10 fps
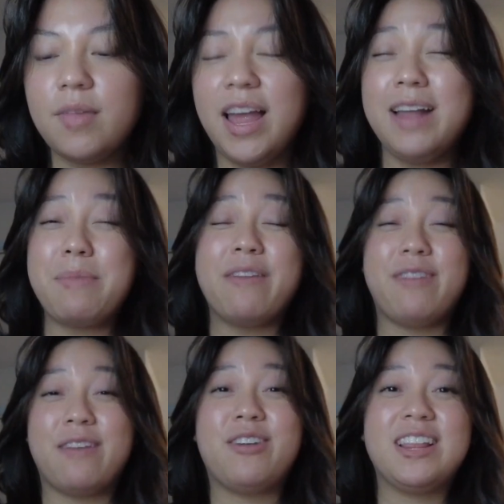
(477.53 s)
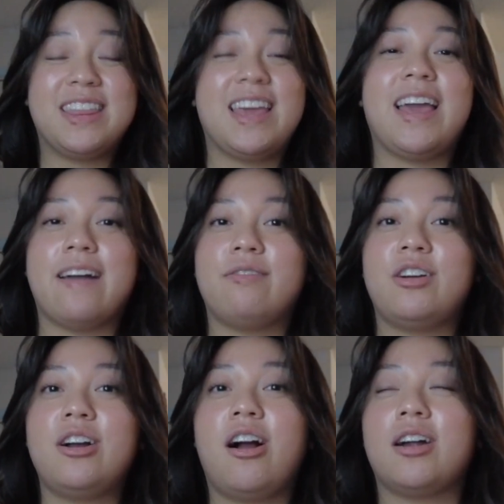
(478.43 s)
And my favorite thing
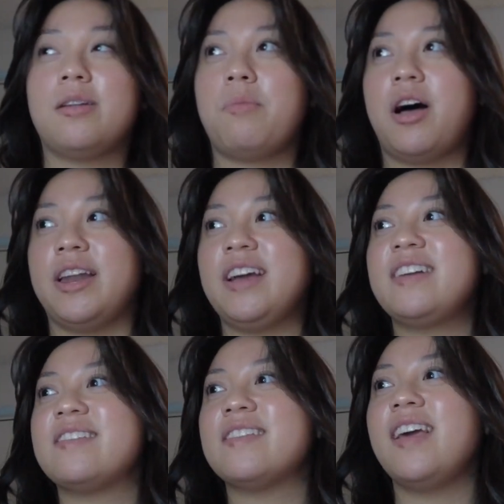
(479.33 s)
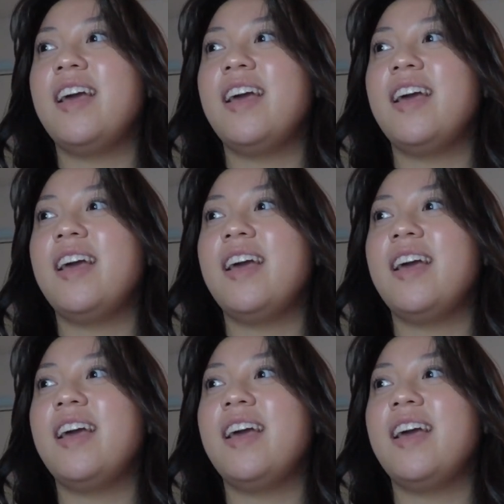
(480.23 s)
ever are mnemonics.